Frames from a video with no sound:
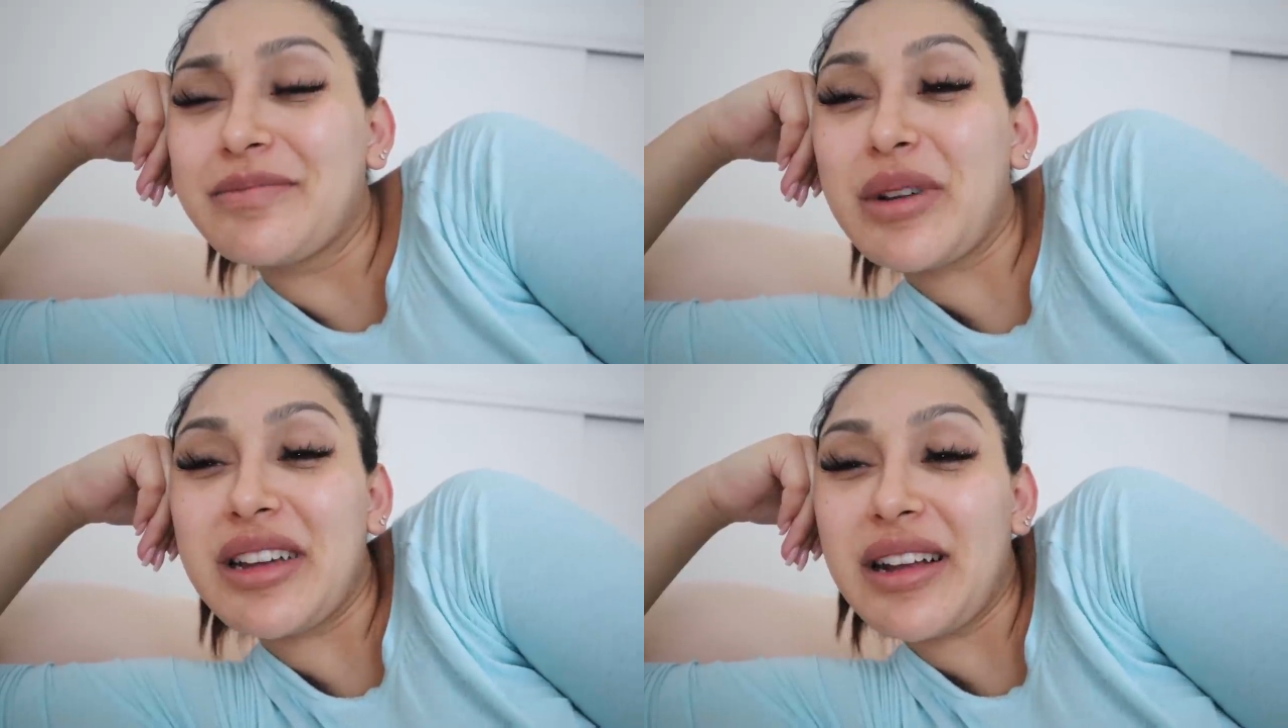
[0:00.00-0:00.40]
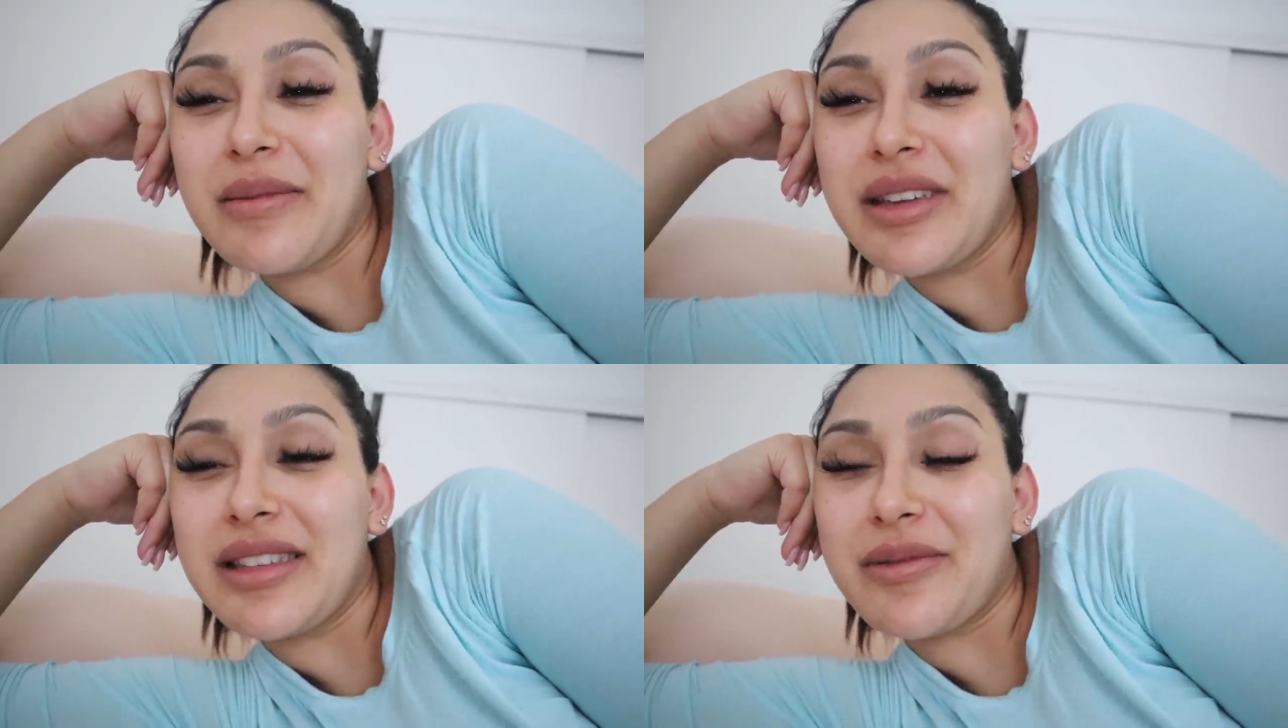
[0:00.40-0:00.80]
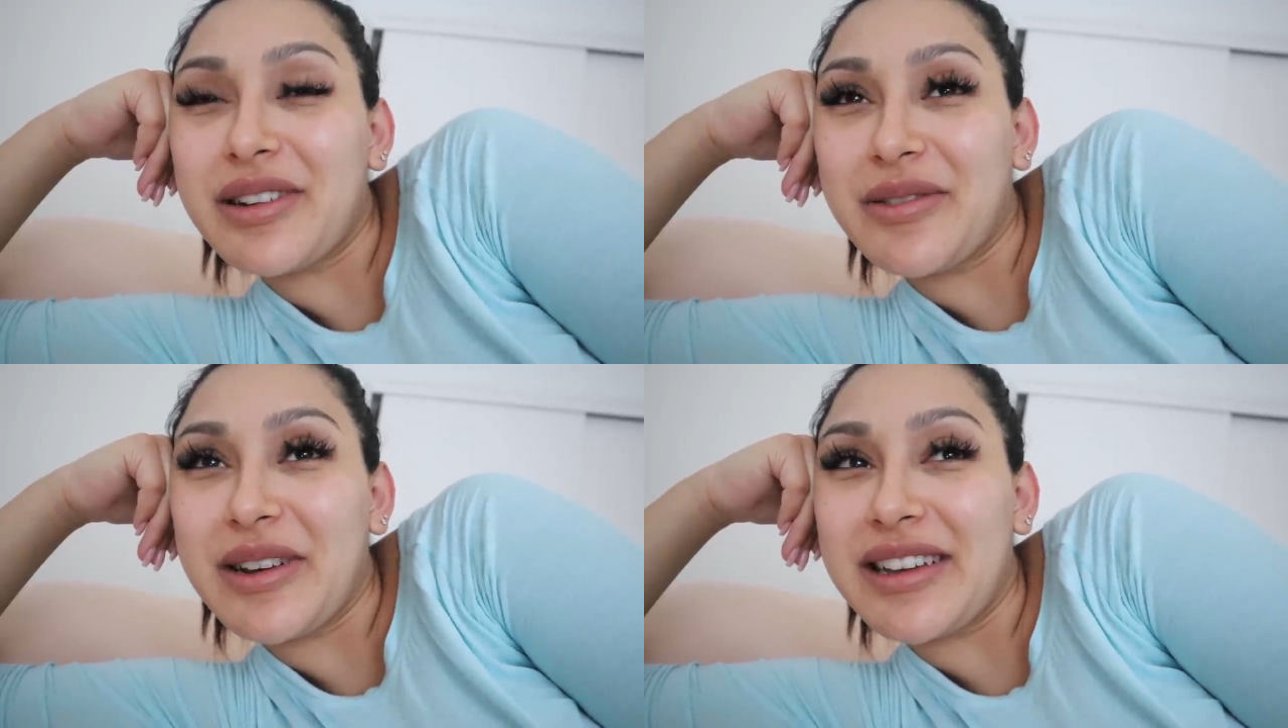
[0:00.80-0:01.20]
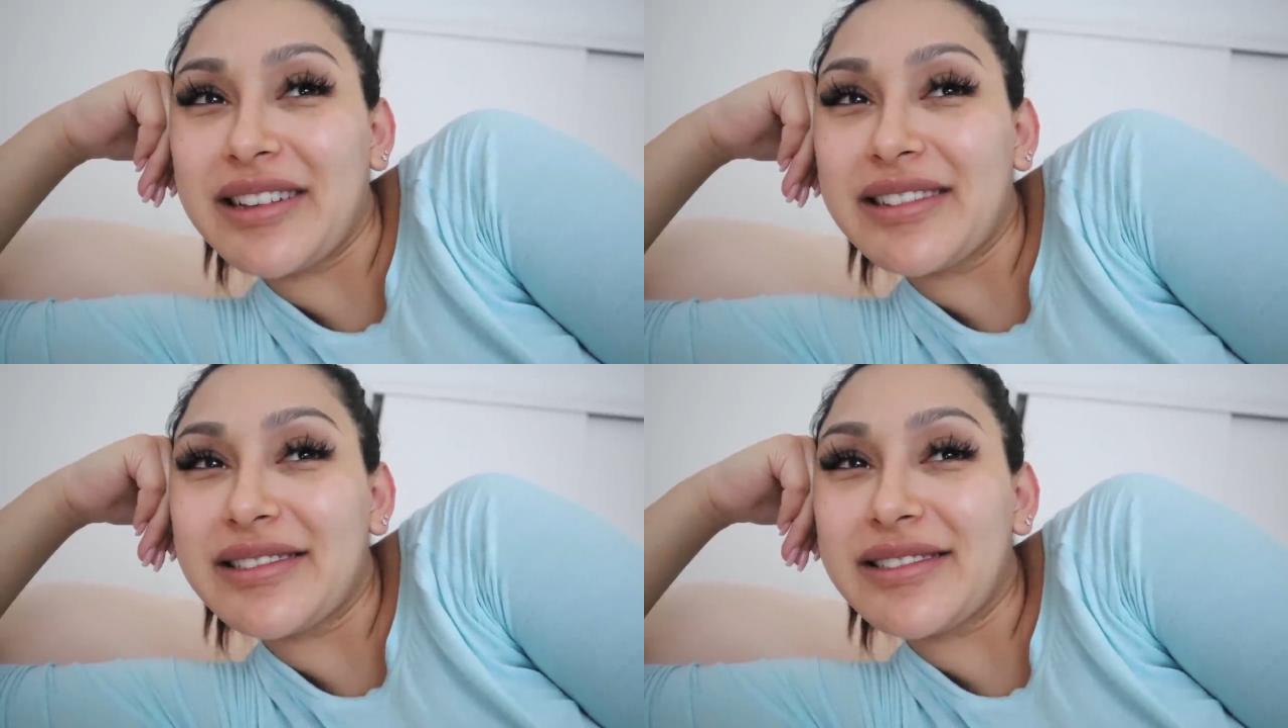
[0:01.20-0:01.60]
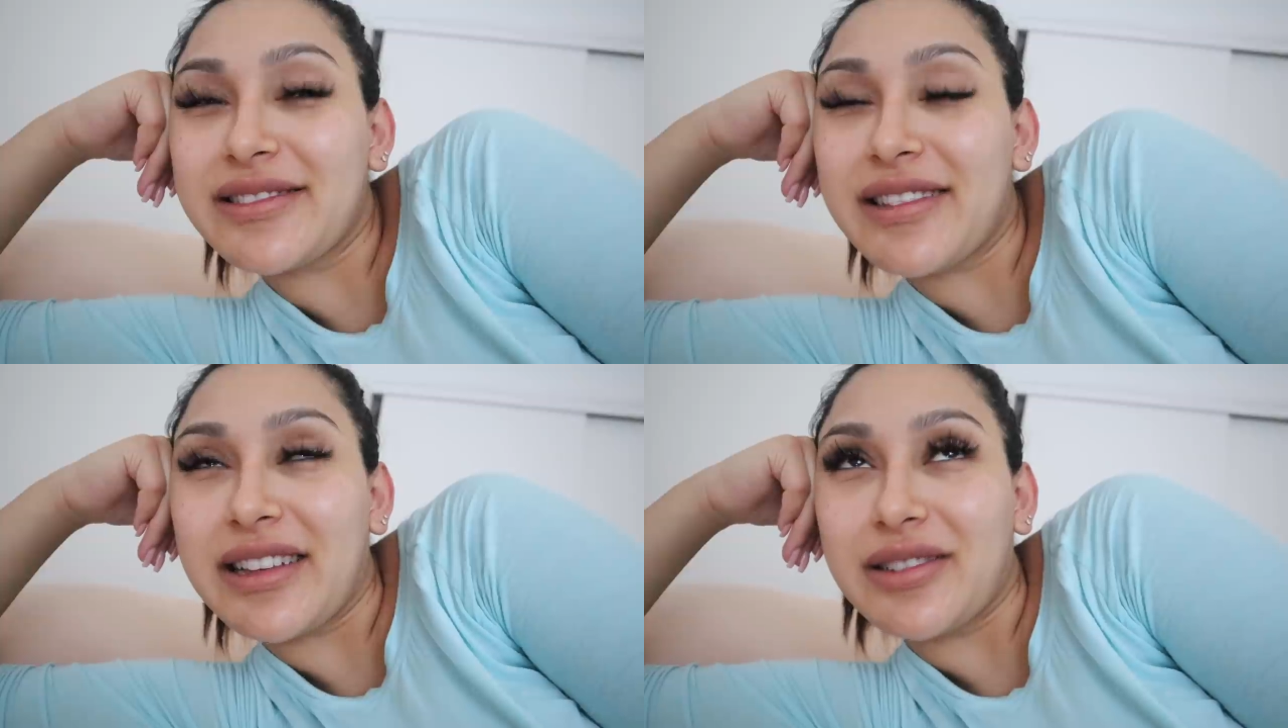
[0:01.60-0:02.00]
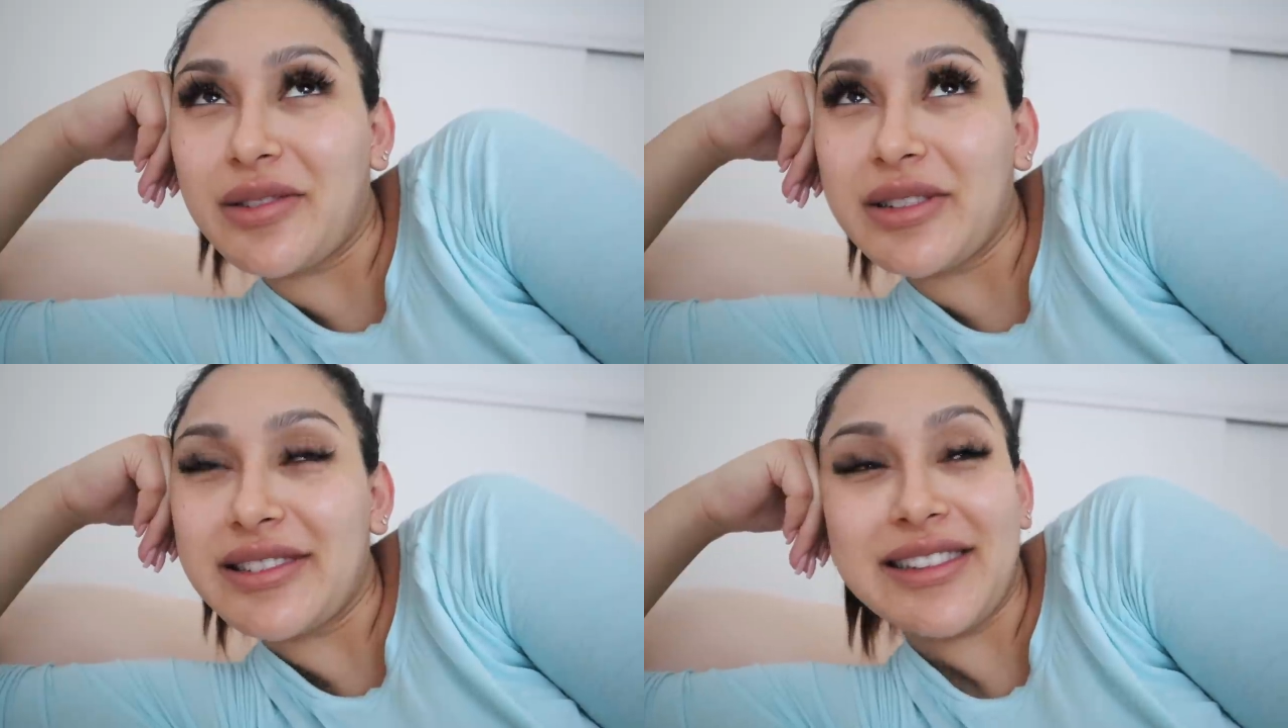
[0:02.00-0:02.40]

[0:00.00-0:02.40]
But I mean, they went away, as always.